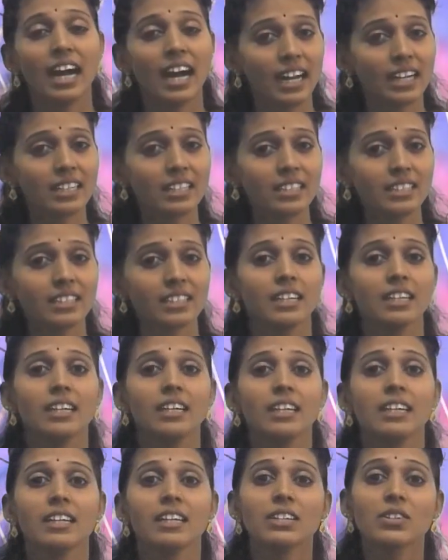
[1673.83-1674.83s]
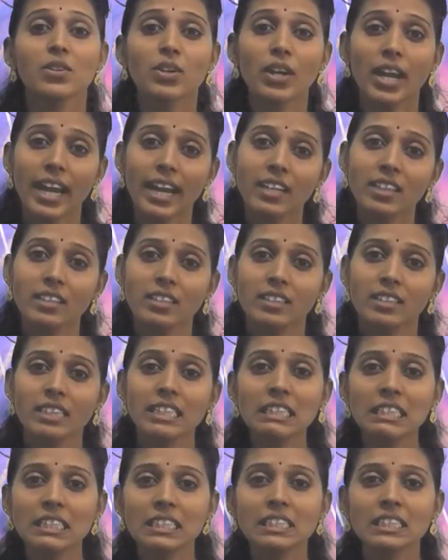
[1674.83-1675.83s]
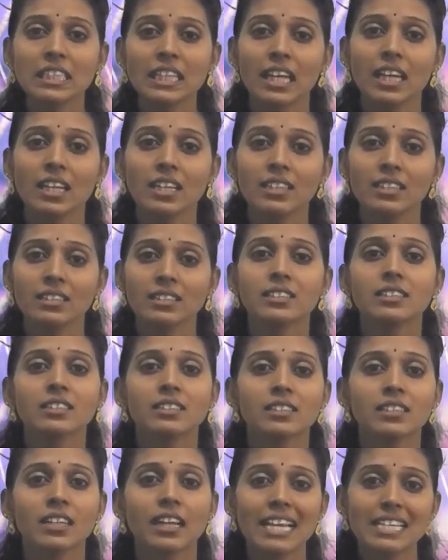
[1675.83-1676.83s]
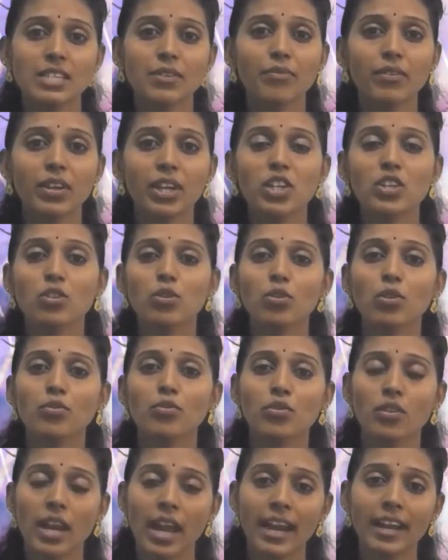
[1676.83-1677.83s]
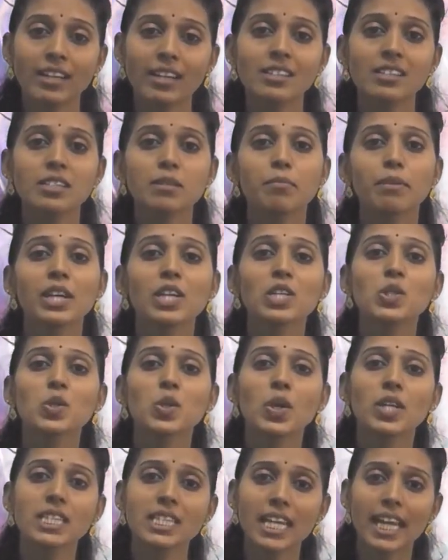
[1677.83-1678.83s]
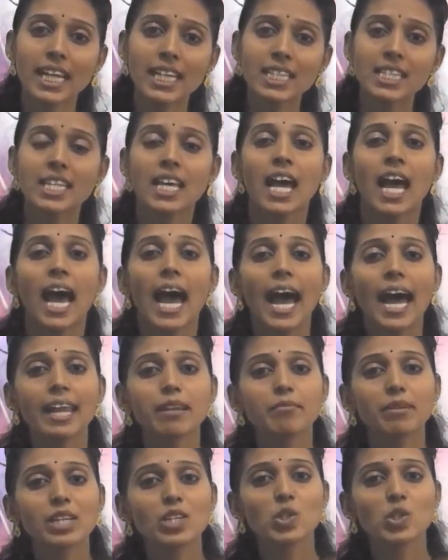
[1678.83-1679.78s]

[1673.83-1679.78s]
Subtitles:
And triangle in detail, the classification of triangles based on sides and